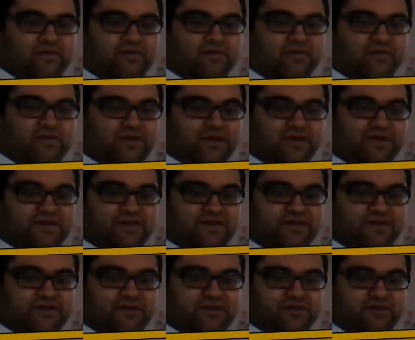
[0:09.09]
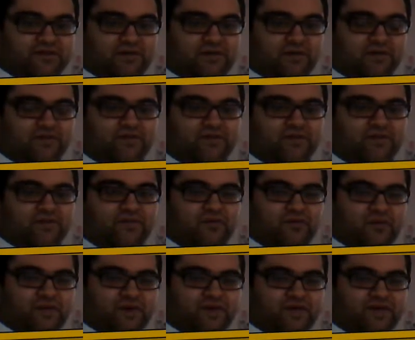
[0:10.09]
the decision of the
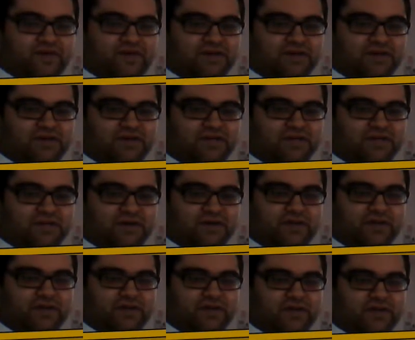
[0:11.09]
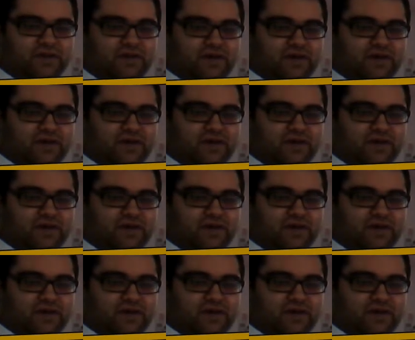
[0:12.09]
Walt Disney Company